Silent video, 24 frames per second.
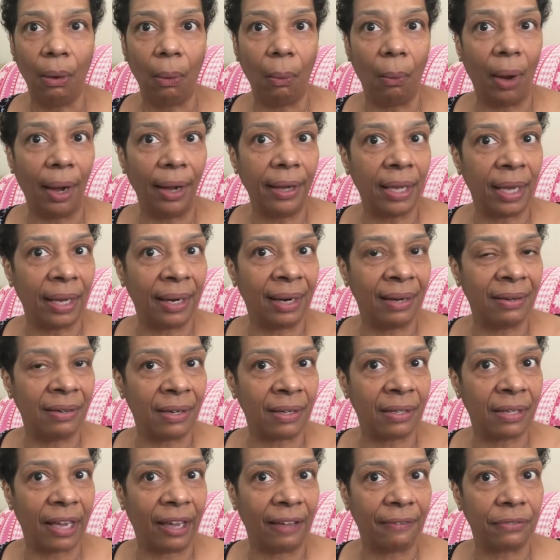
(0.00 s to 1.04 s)
Why can't I
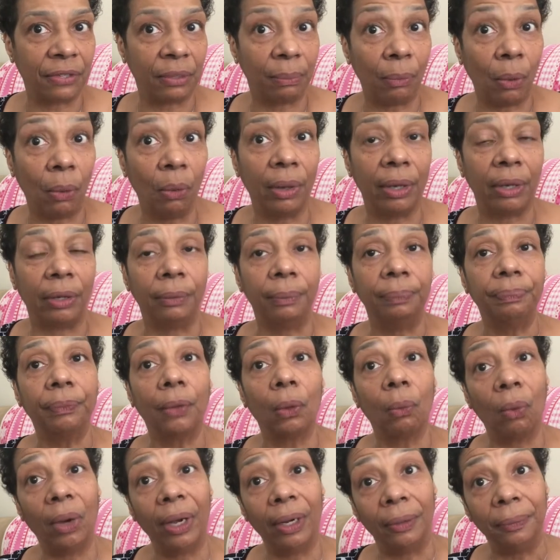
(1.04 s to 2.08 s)
just have some oil?
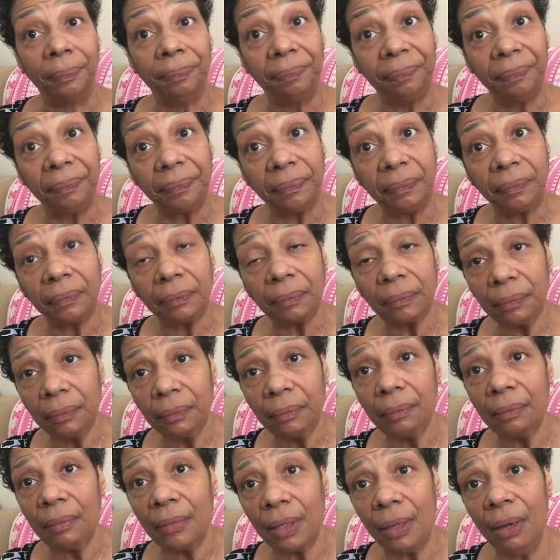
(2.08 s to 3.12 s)
Well,
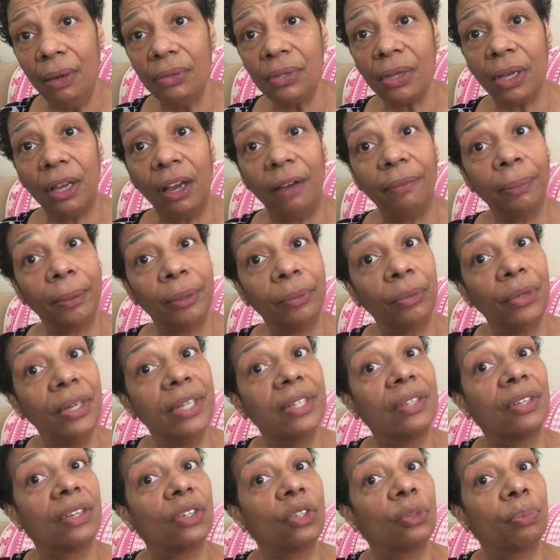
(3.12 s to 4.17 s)
there's a couple of
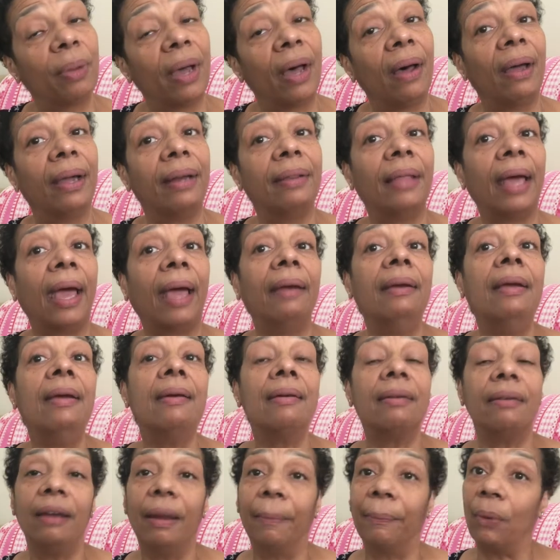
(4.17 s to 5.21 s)
reasons behind that.
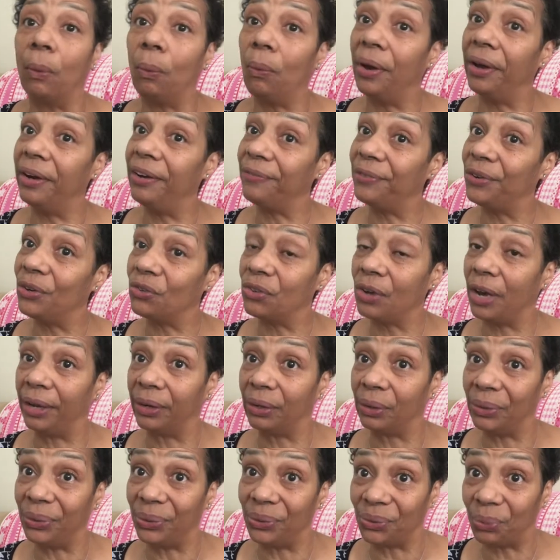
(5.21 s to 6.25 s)
Number one, if you're trying
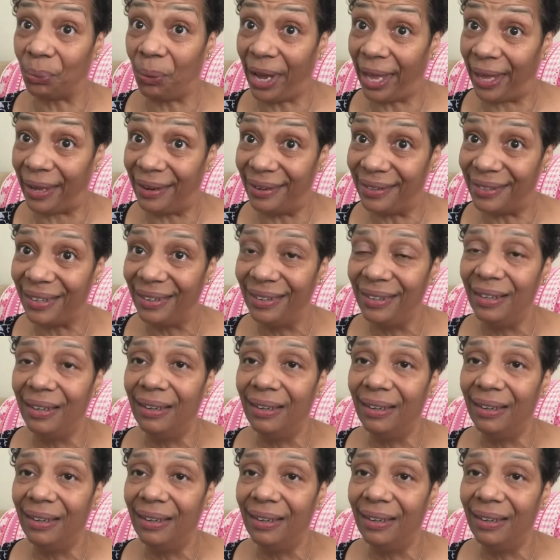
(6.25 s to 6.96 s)
to lose weight,